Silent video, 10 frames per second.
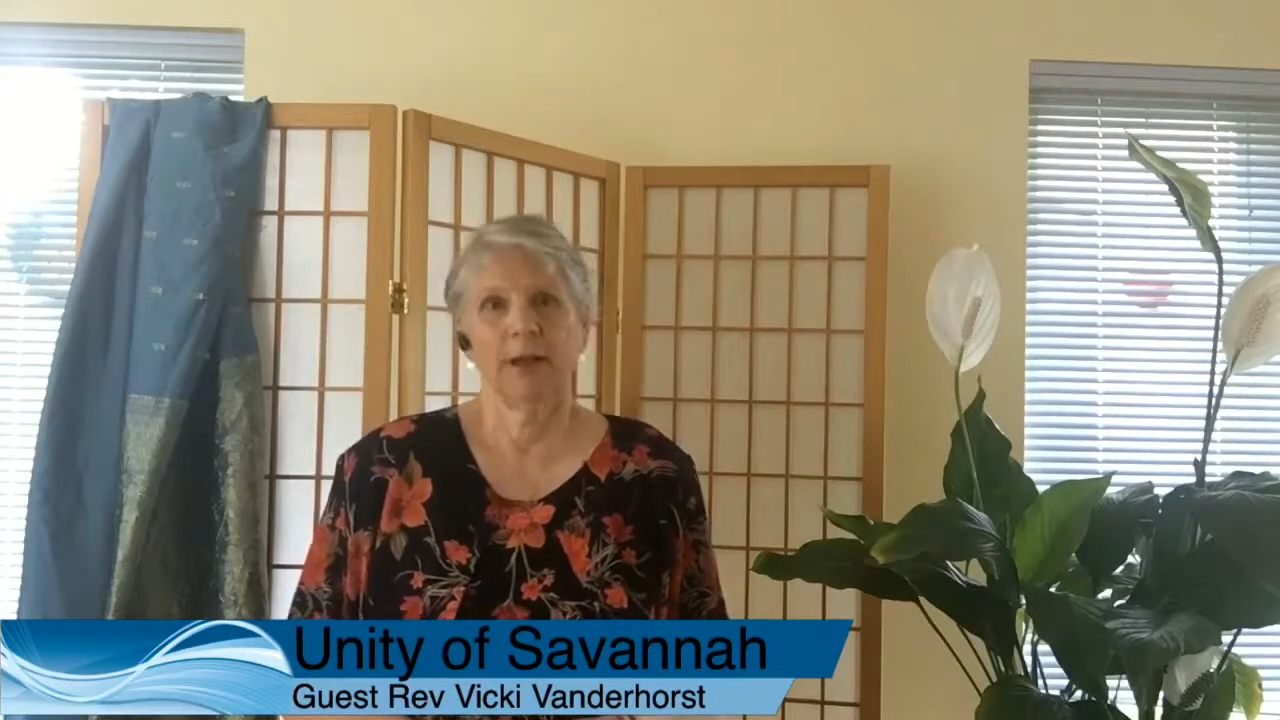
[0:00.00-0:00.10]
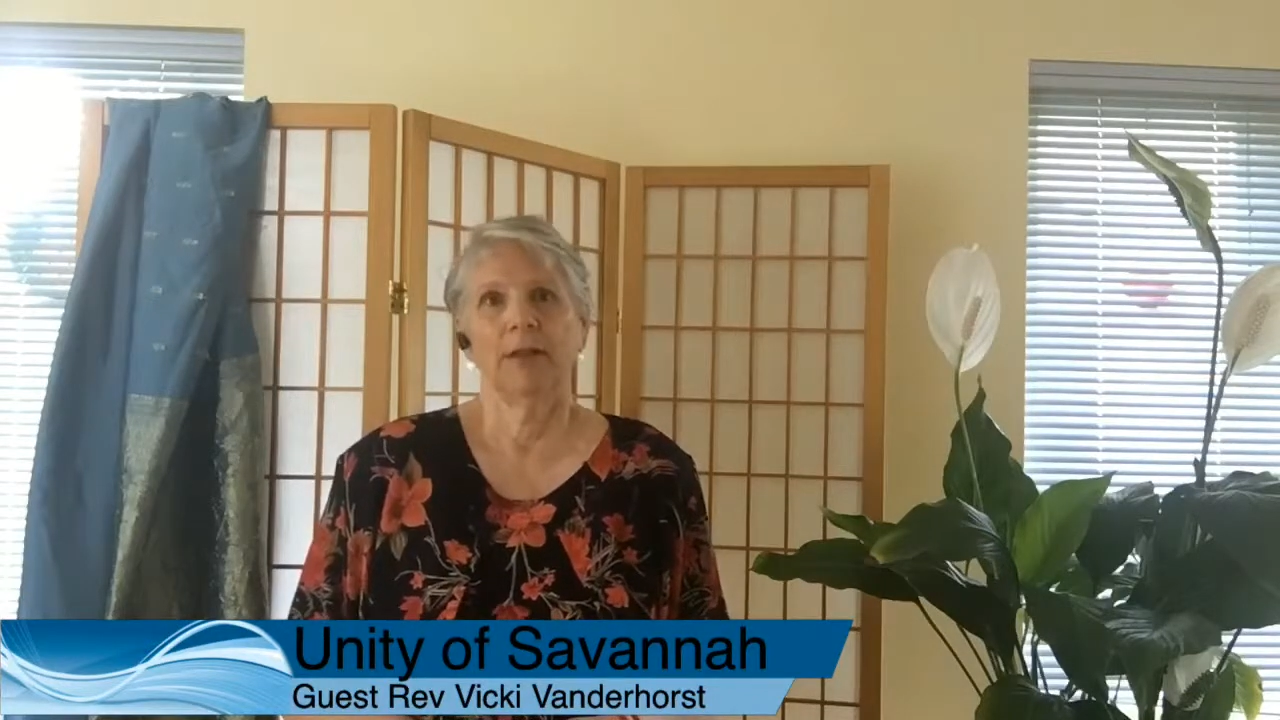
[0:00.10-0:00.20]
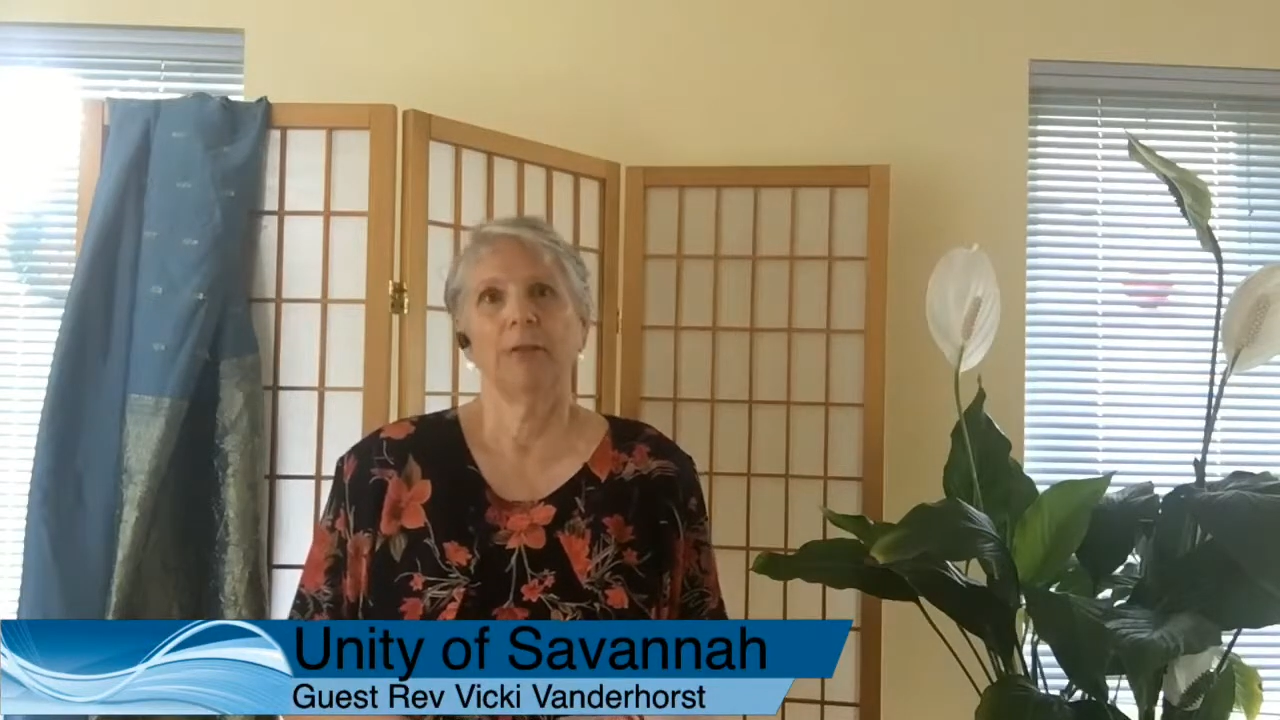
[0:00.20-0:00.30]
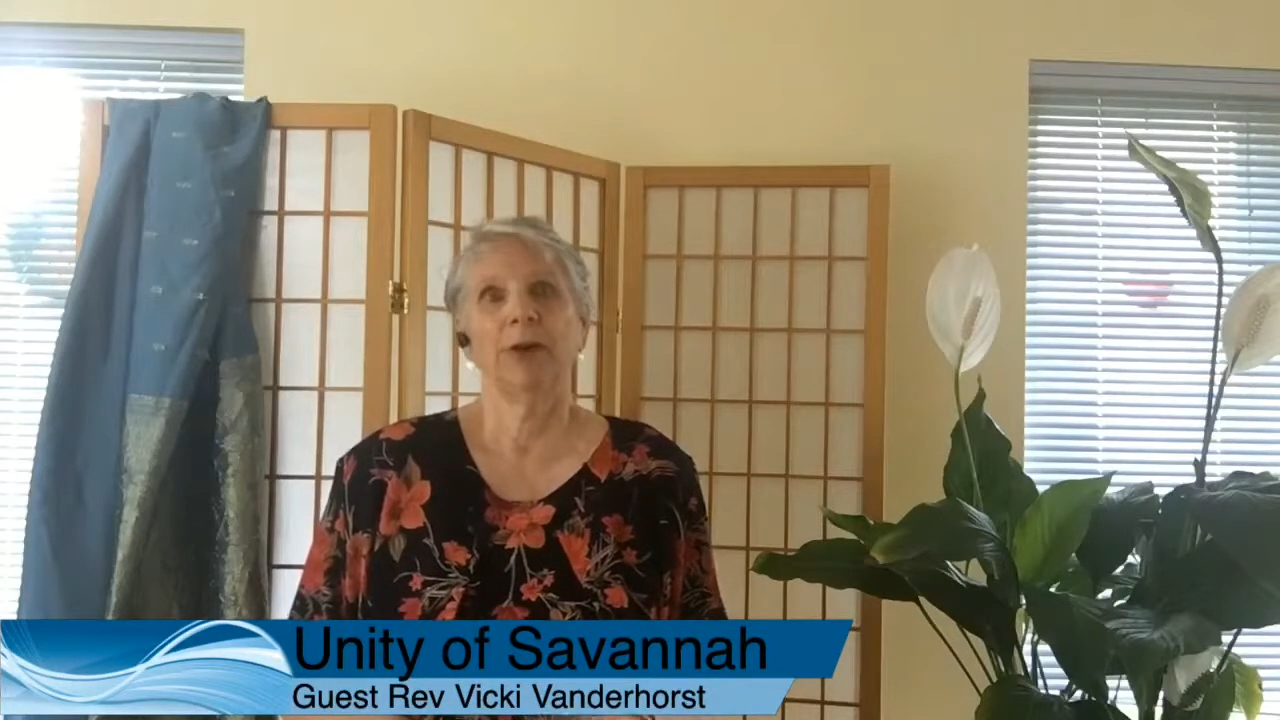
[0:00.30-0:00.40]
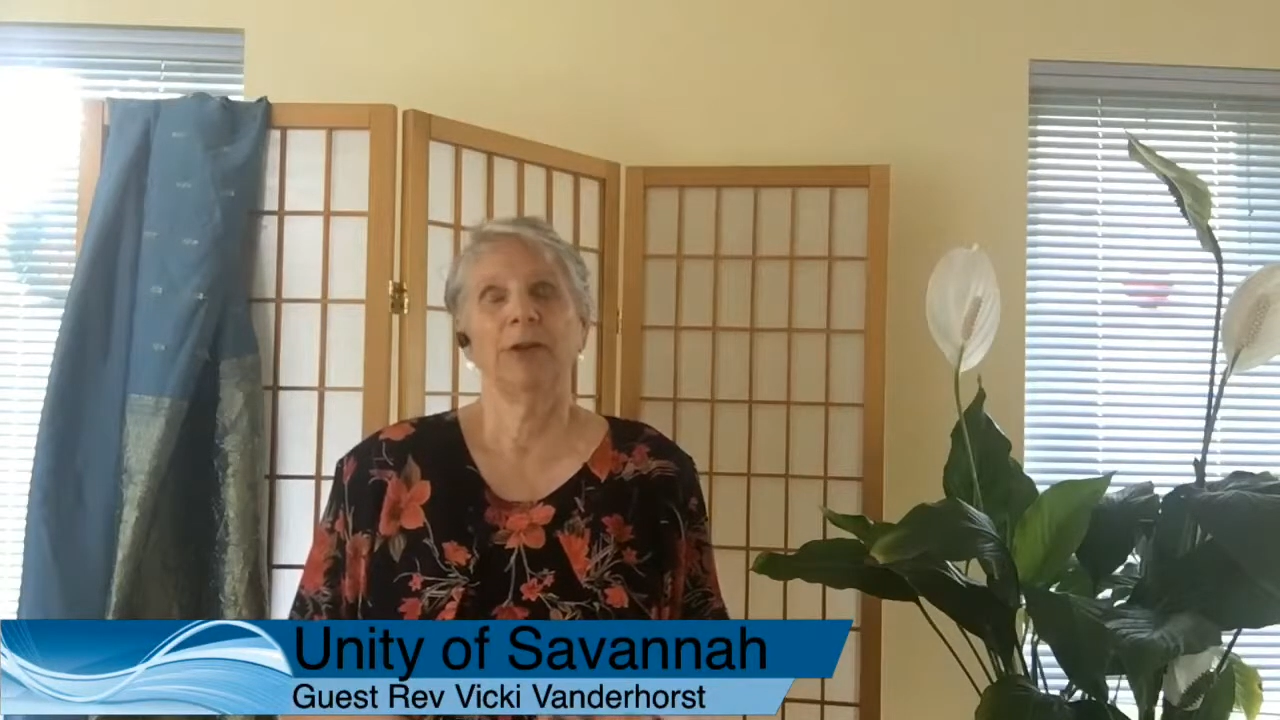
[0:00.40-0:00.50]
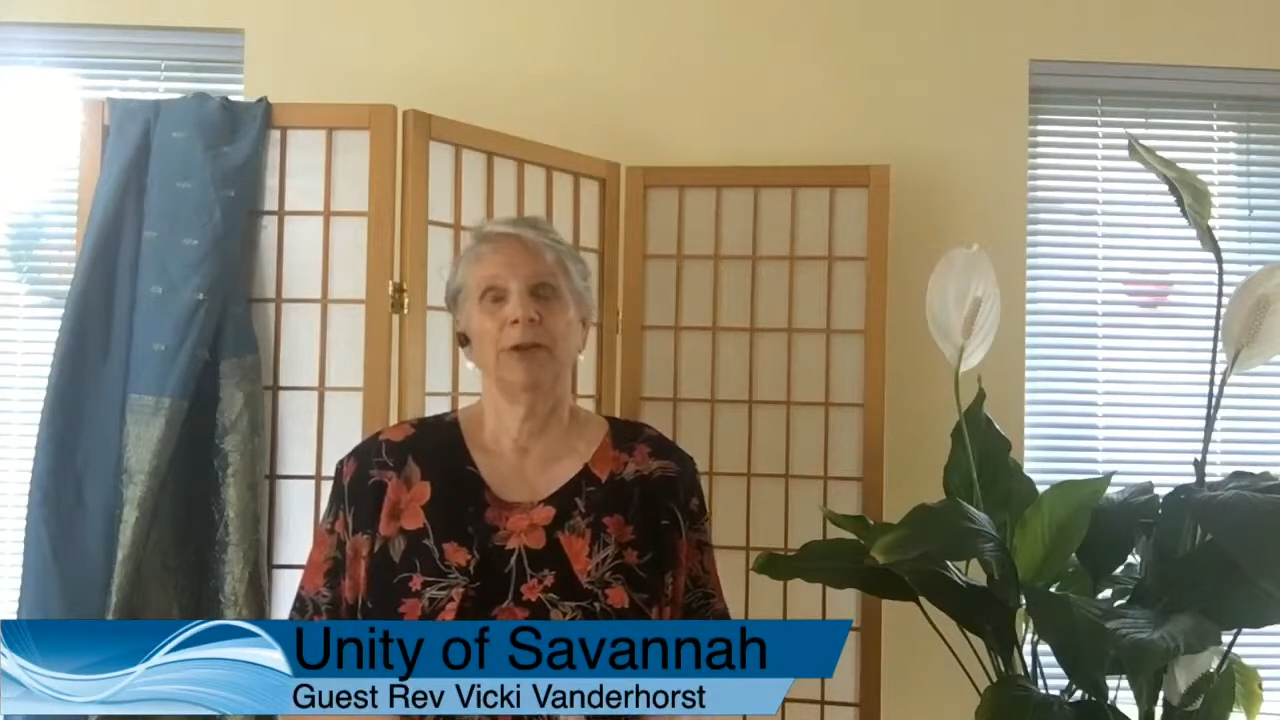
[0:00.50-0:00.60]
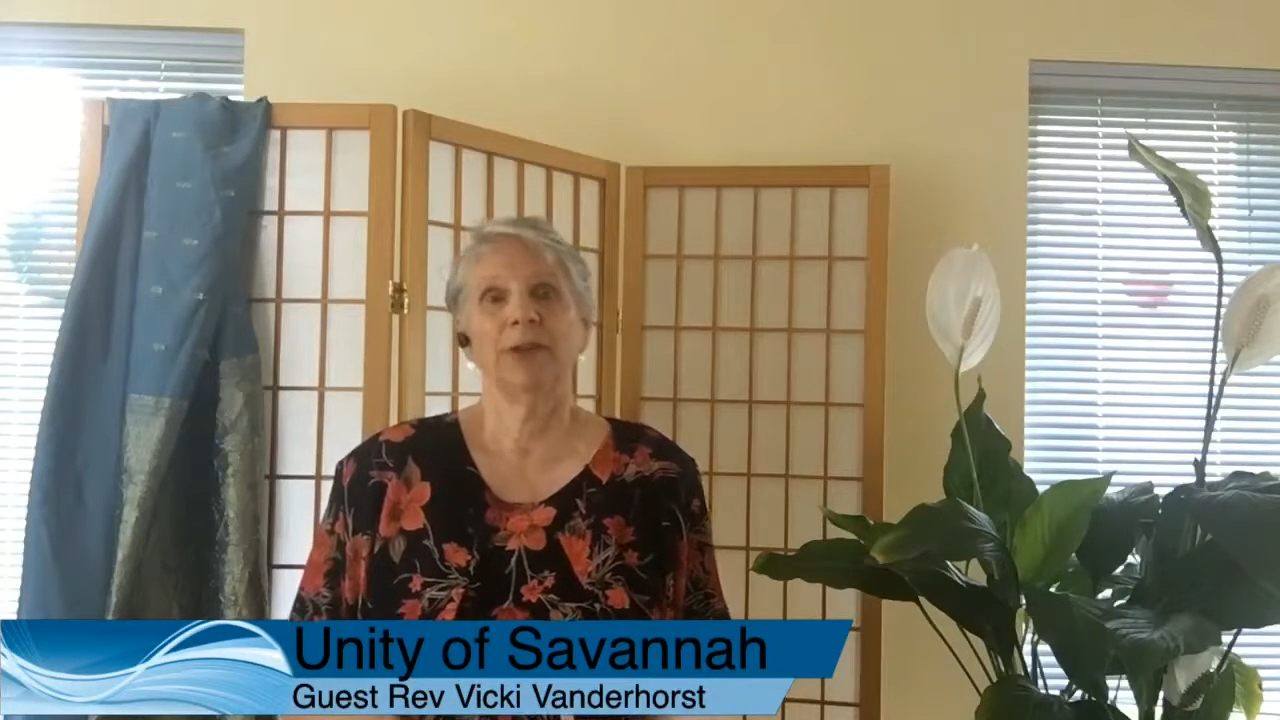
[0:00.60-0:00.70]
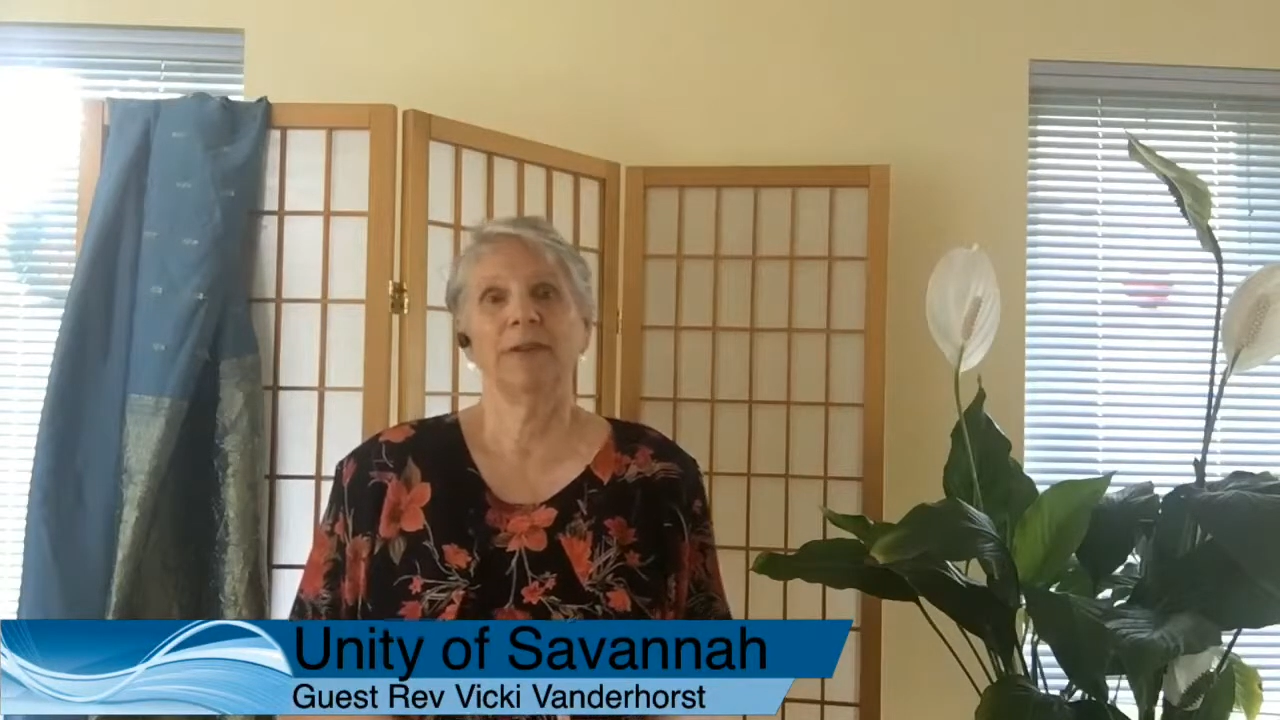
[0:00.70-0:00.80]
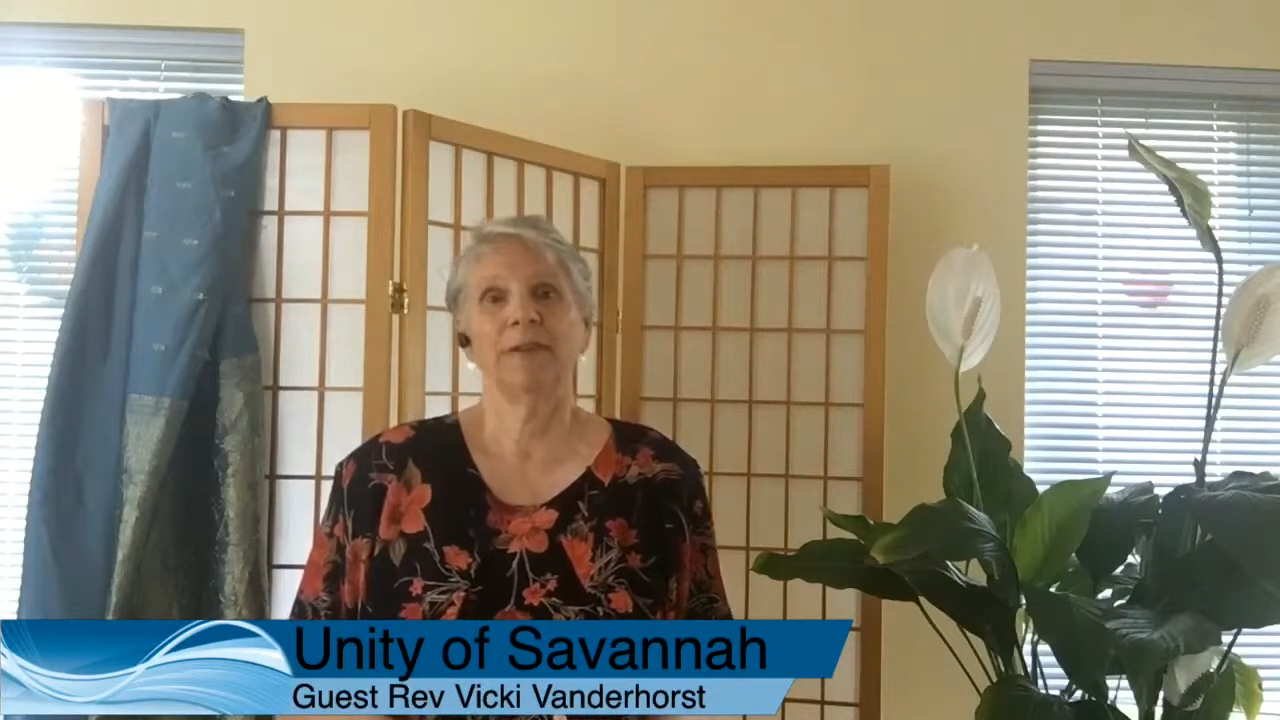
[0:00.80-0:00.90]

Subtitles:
the one who can